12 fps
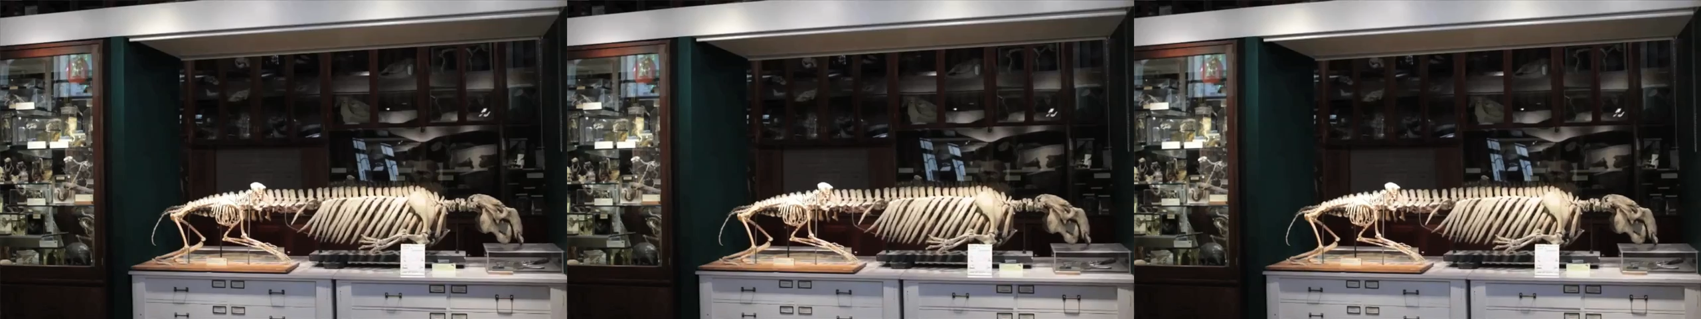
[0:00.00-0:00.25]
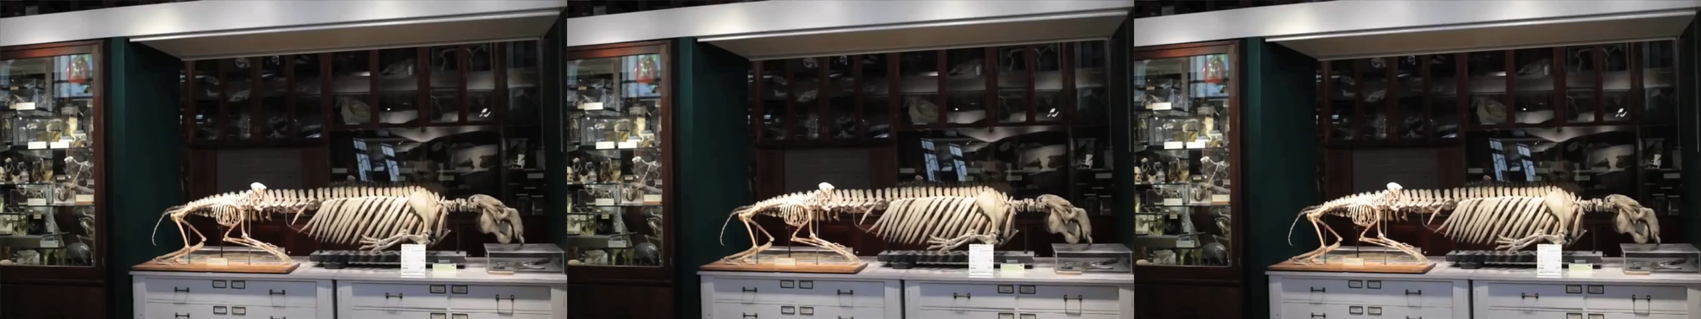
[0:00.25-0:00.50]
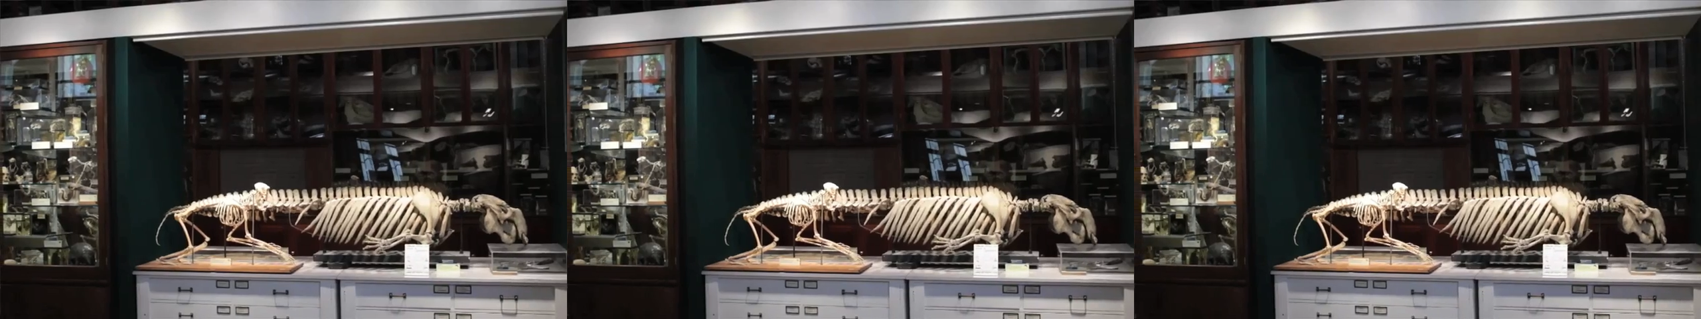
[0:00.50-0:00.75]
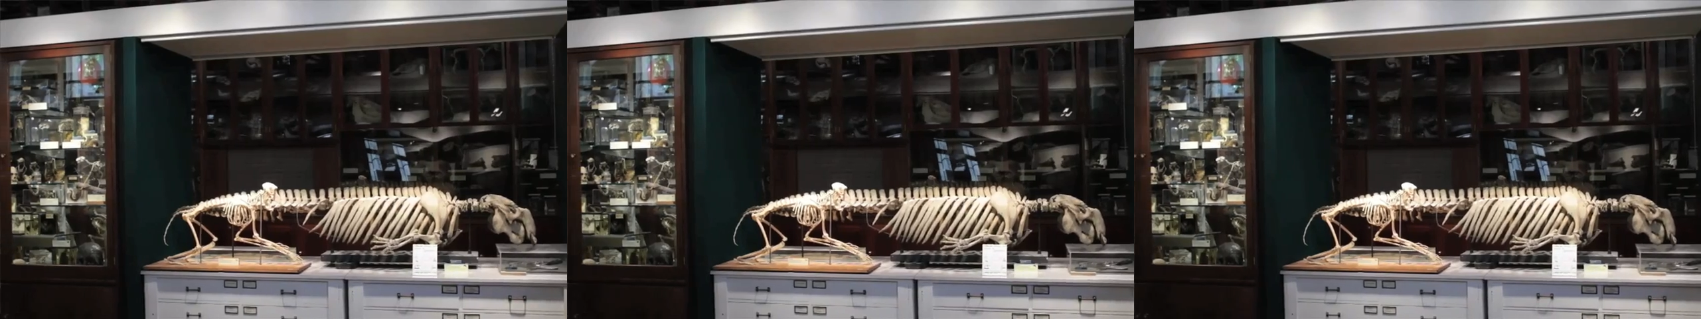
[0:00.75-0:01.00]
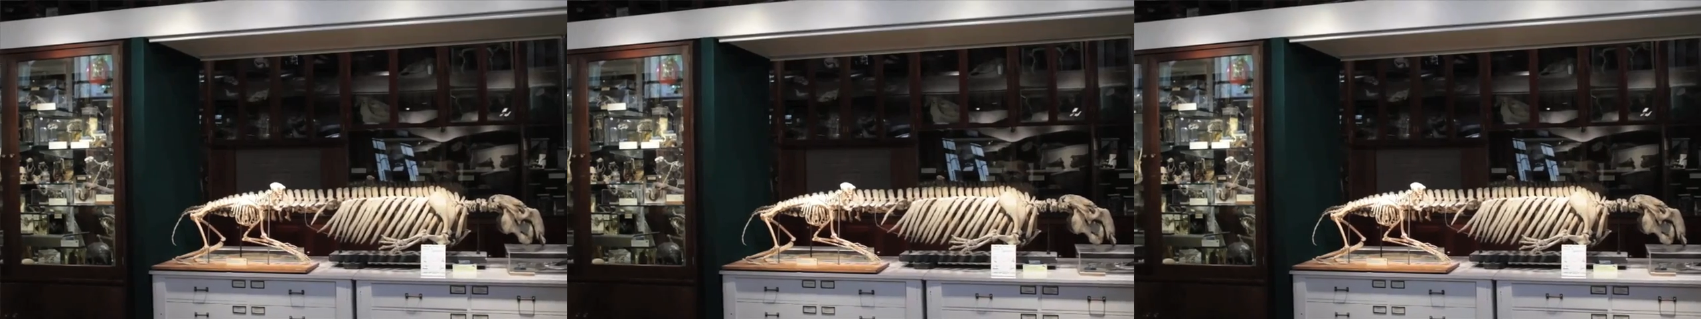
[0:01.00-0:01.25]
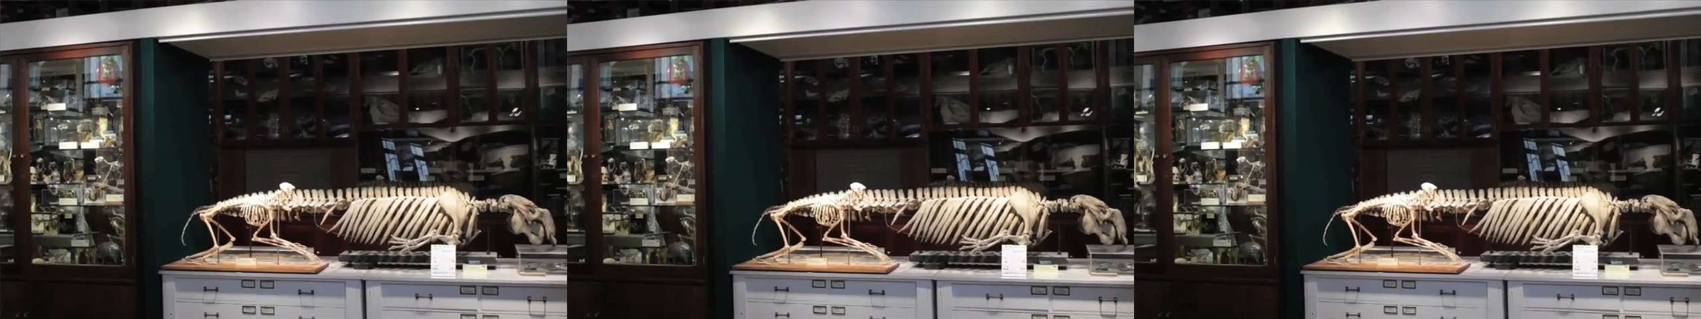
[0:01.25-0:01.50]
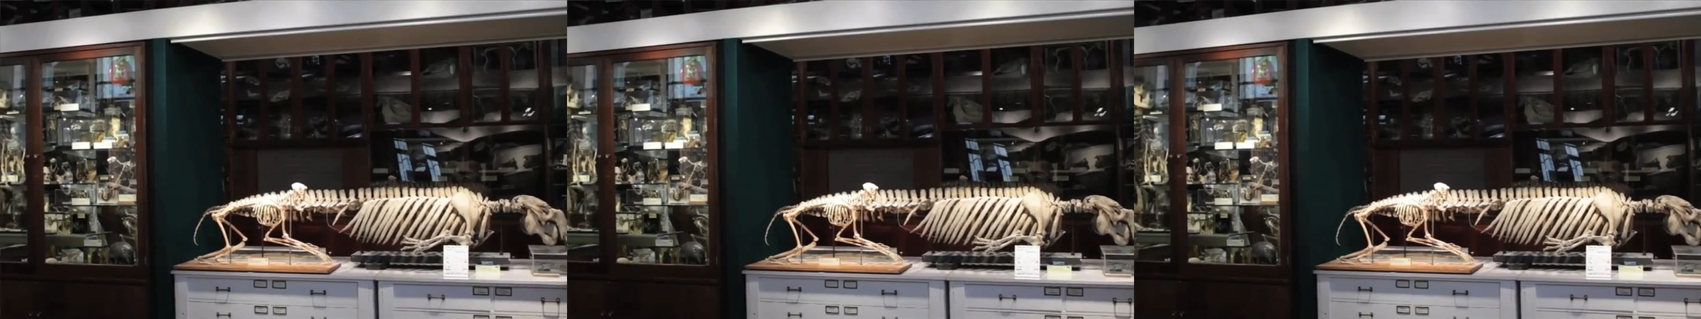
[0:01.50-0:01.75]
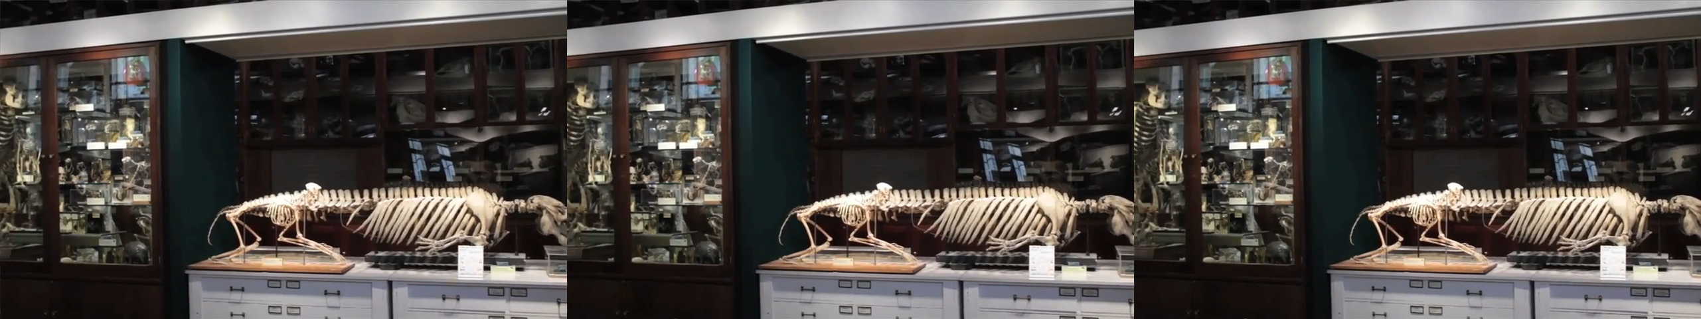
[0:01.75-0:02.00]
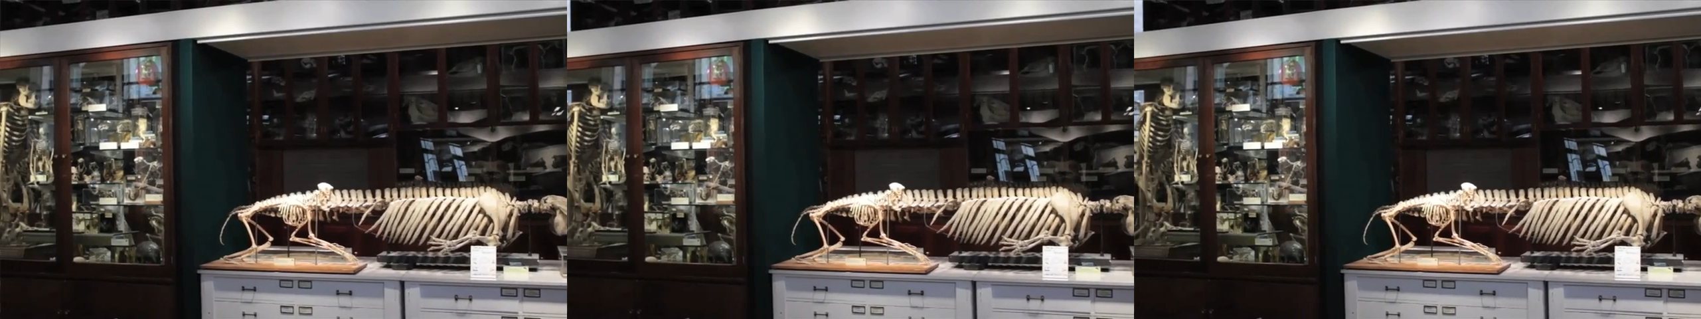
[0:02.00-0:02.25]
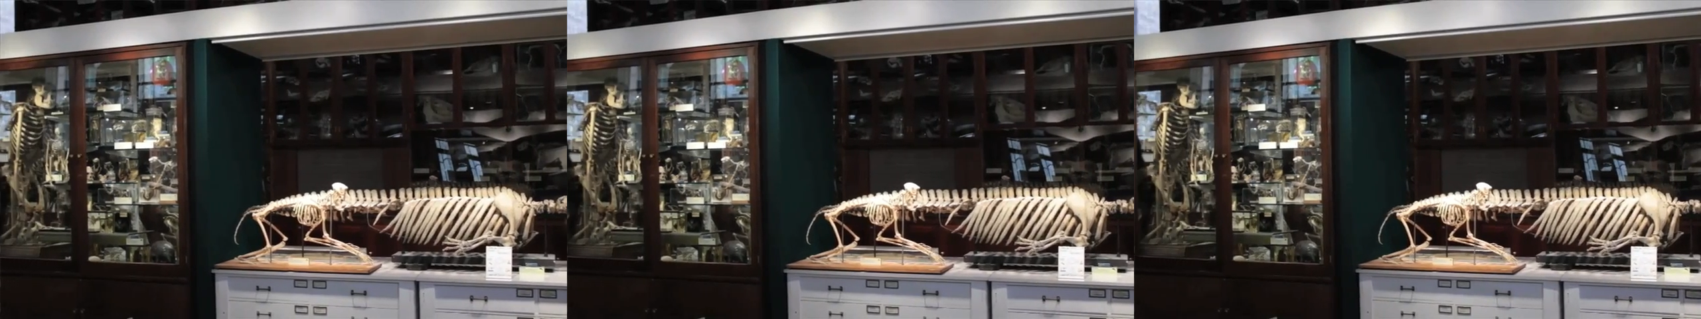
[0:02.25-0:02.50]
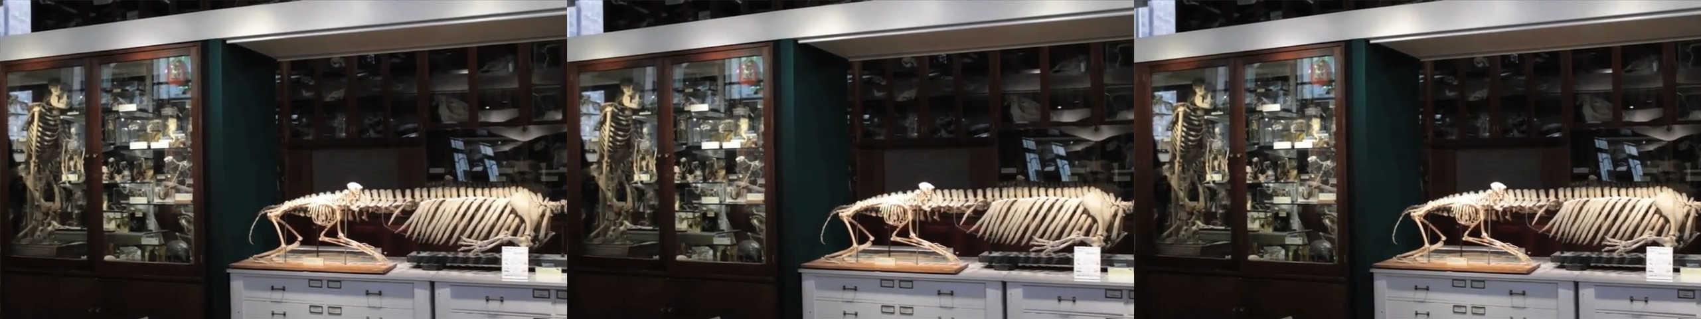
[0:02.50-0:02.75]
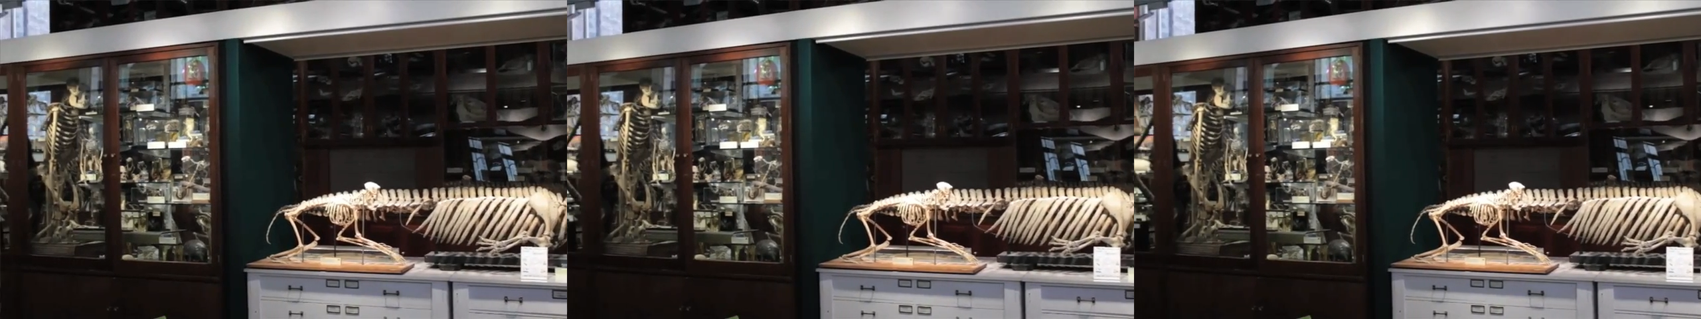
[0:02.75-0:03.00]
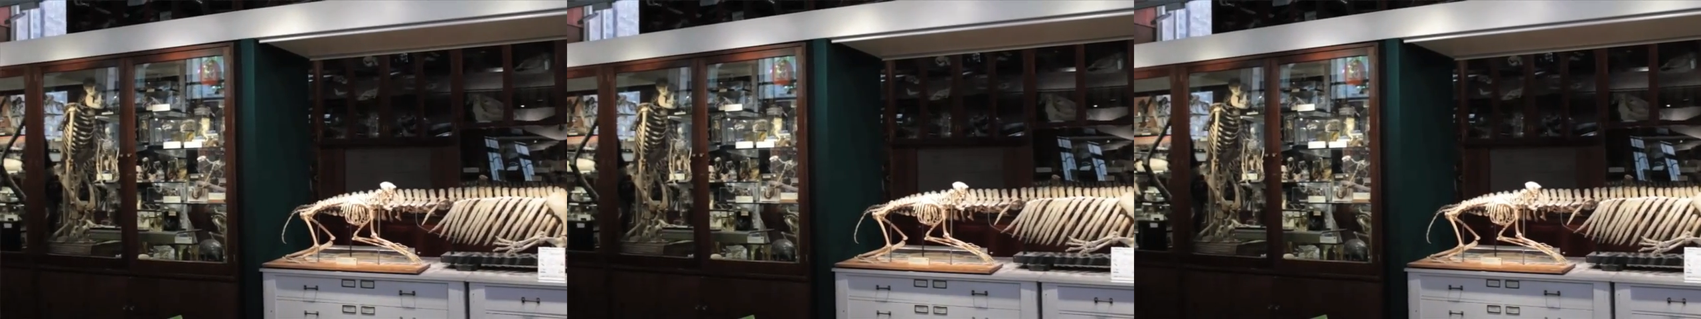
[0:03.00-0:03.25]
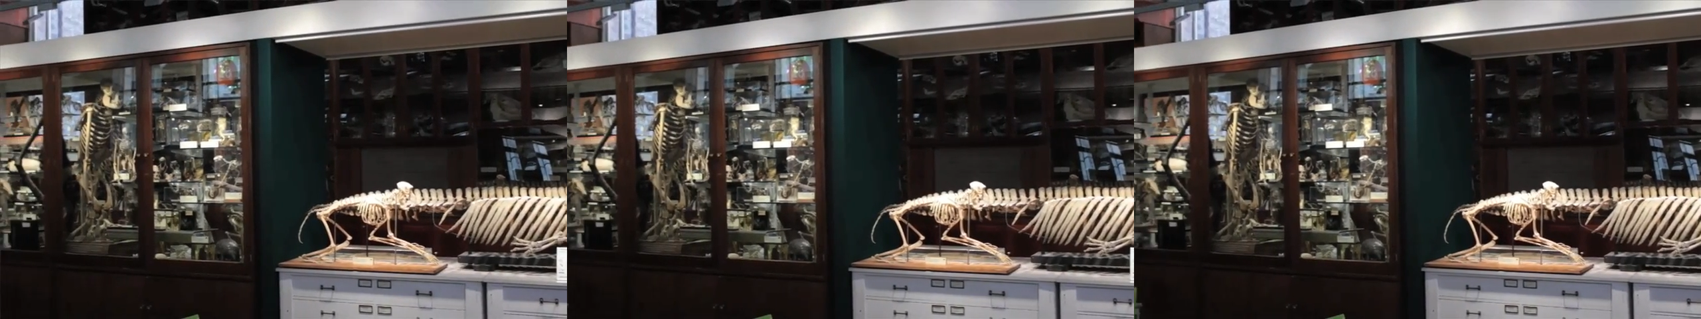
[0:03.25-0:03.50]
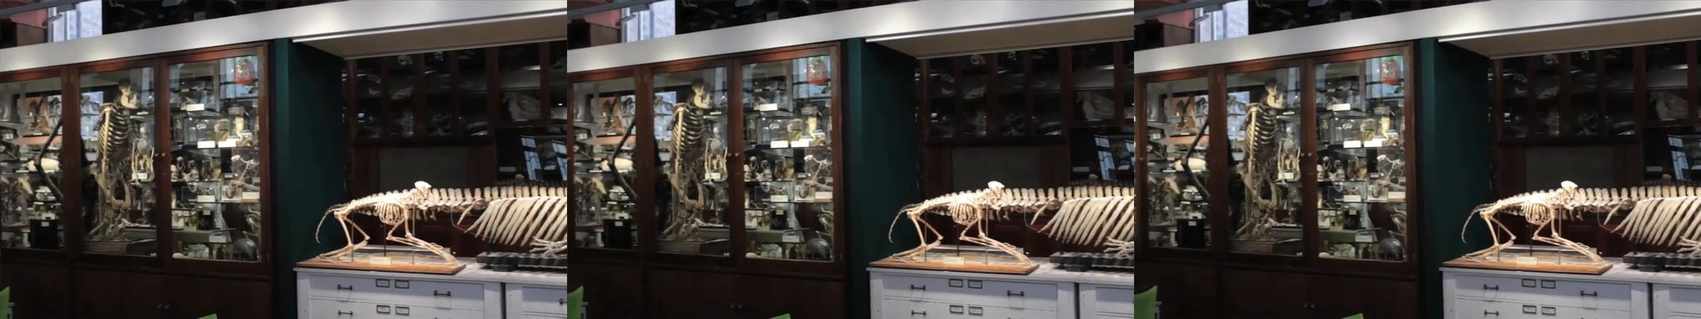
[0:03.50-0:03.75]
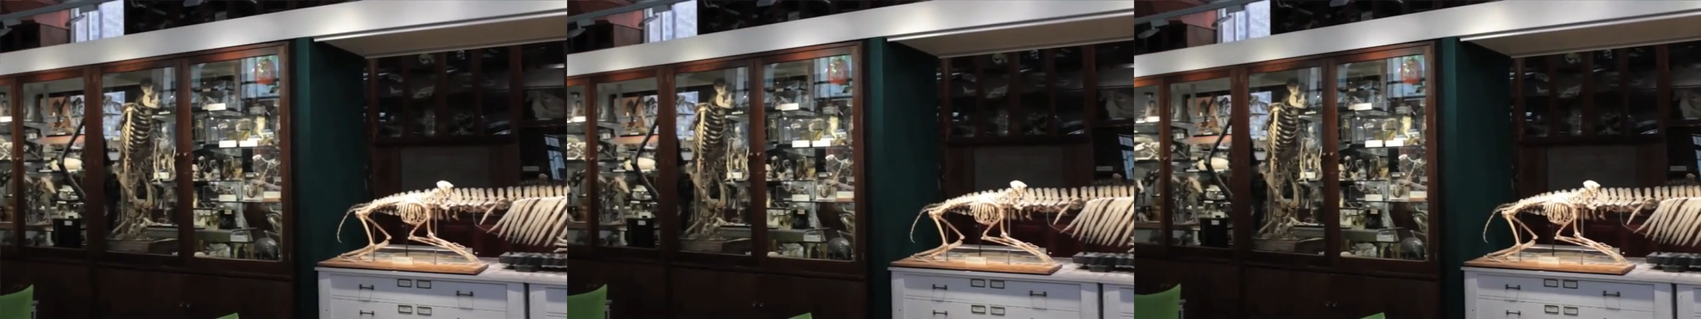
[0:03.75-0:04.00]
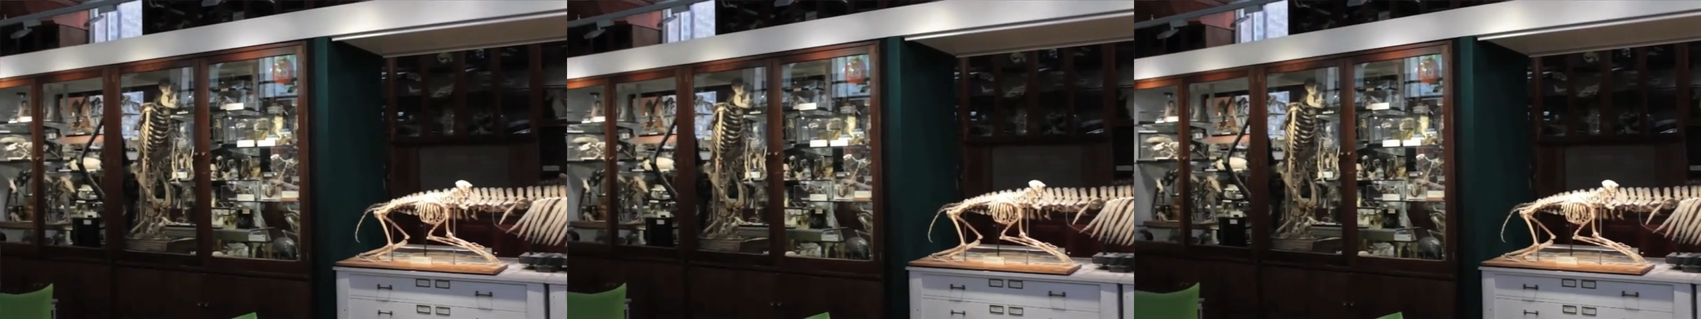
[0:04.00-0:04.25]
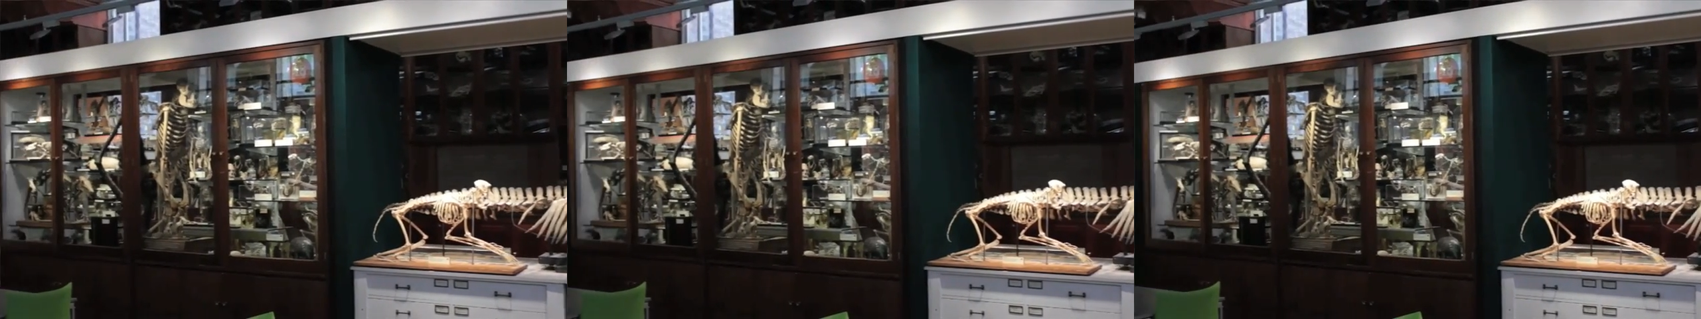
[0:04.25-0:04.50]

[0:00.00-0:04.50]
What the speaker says: [unreadable: no face in view]